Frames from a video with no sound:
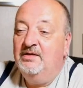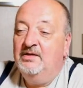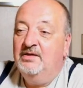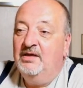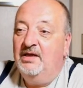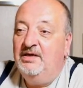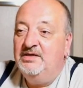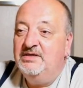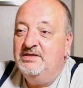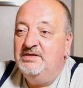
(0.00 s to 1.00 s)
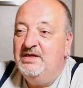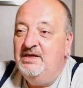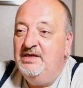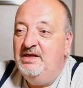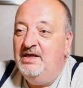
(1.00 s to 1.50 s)
and this is the
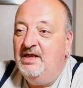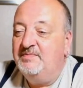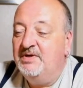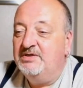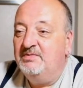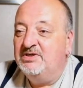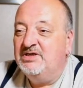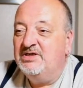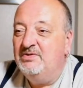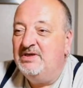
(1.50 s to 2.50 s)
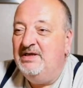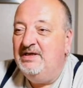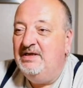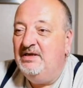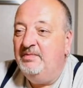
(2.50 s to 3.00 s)
next best thing. My table's a
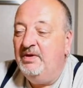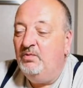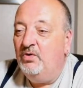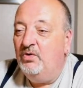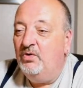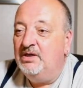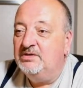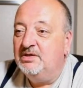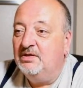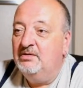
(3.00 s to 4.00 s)
little bit wonky, so